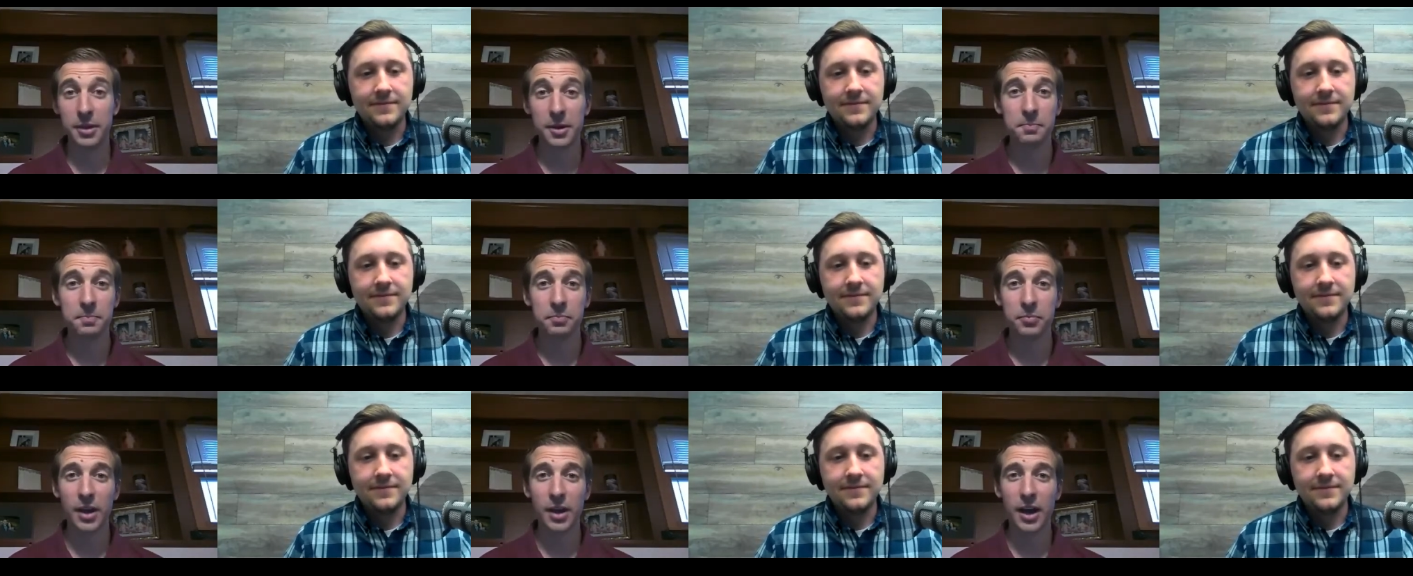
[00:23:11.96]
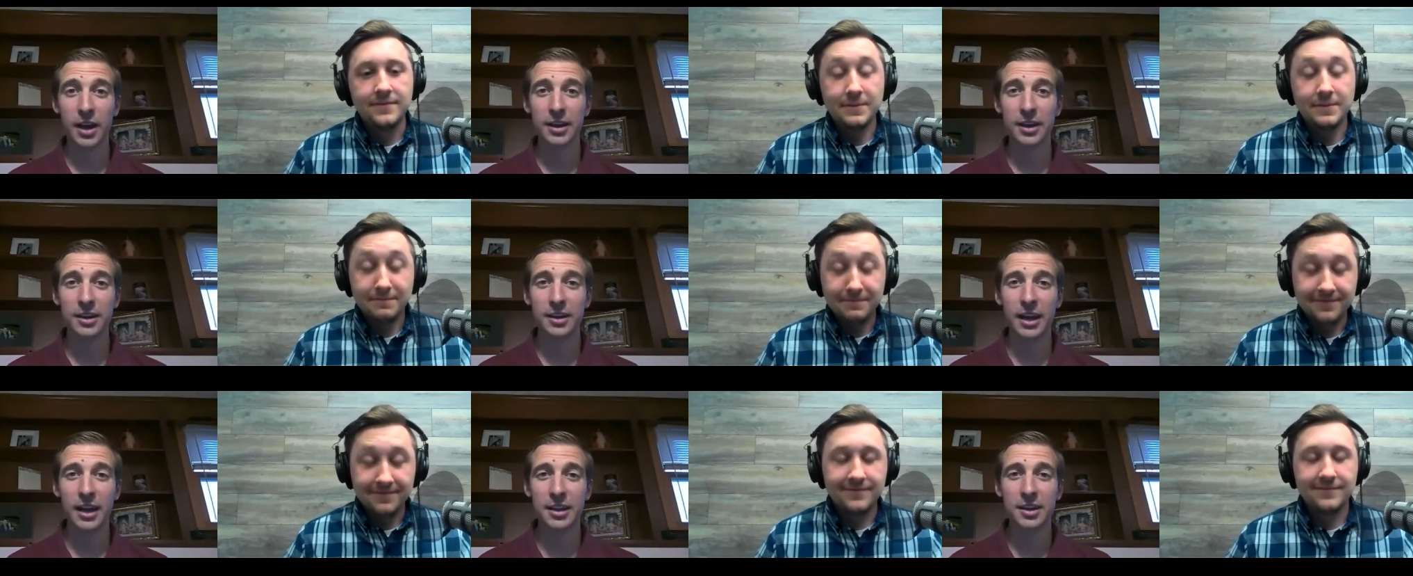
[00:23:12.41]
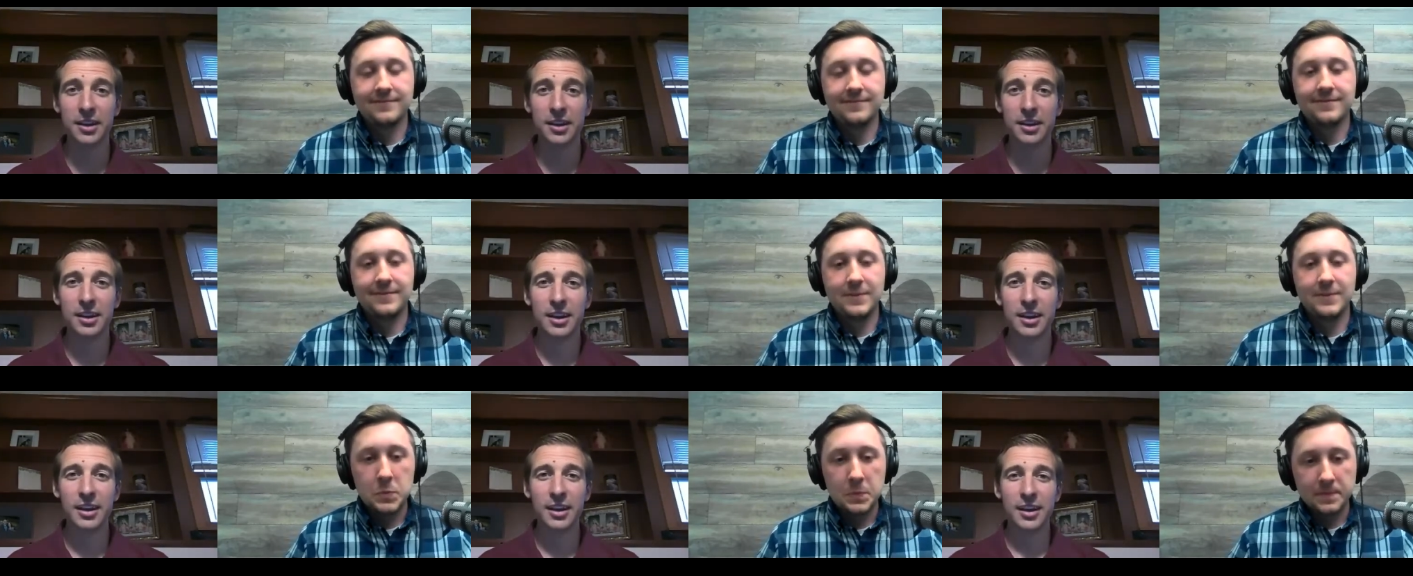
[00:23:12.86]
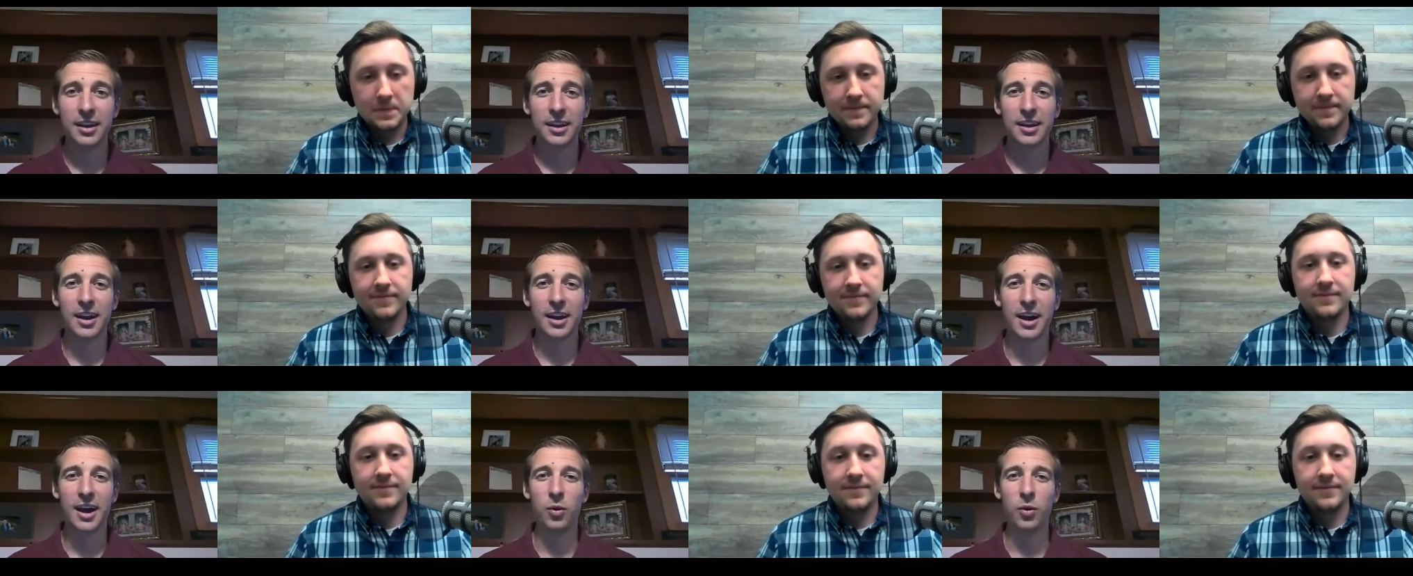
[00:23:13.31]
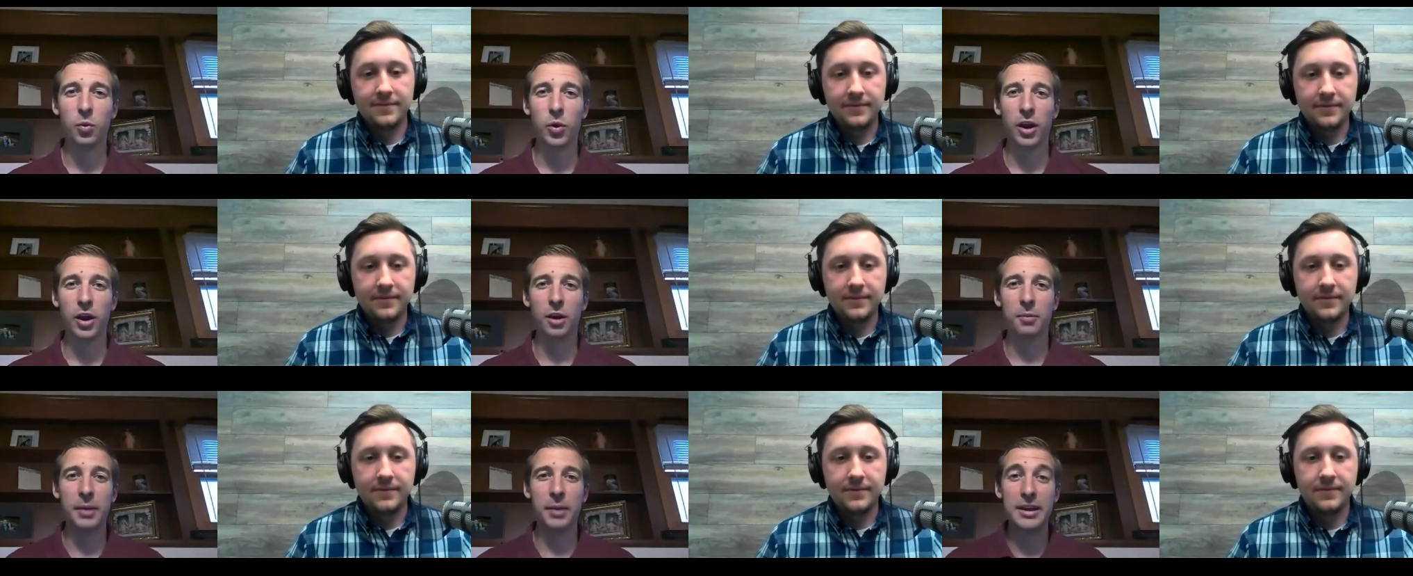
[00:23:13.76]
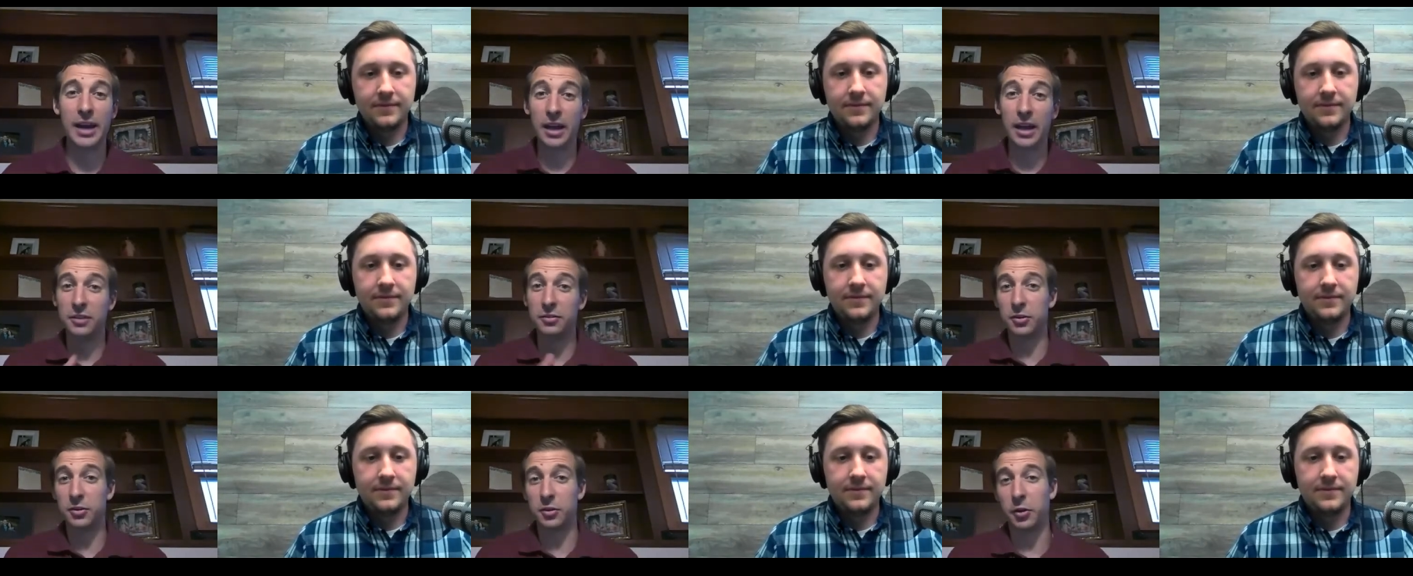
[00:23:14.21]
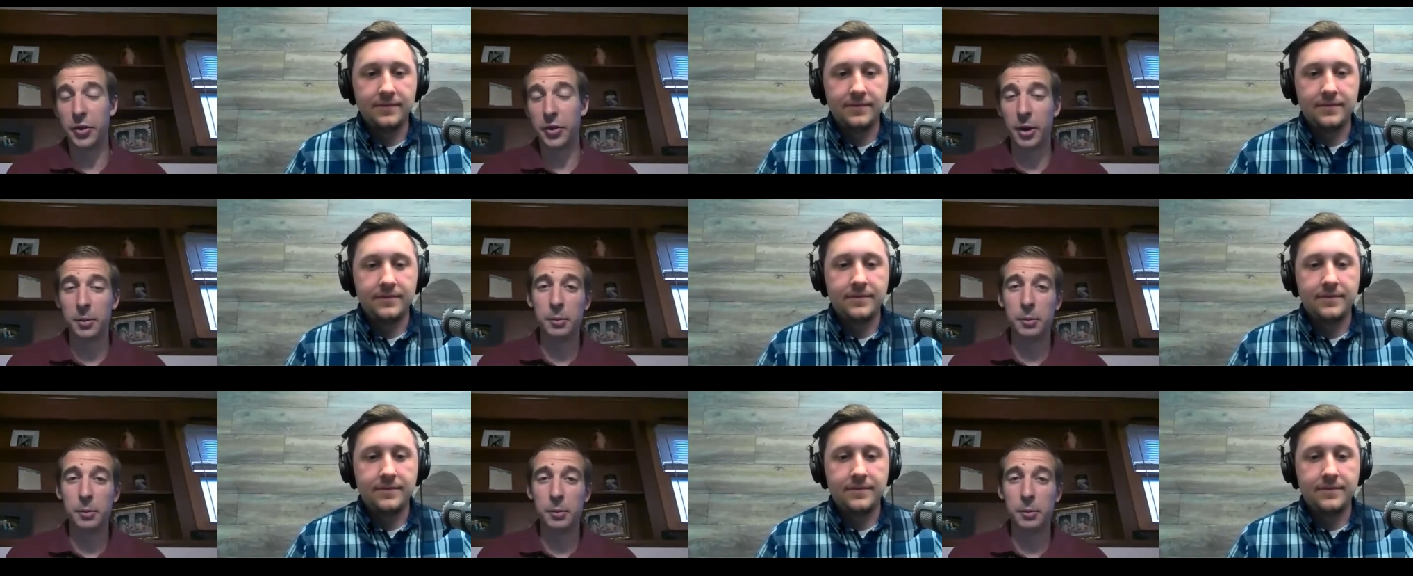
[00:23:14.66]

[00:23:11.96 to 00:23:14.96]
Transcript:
Speaker 1: Columbia, uh, Connecticut, uh, where my dad's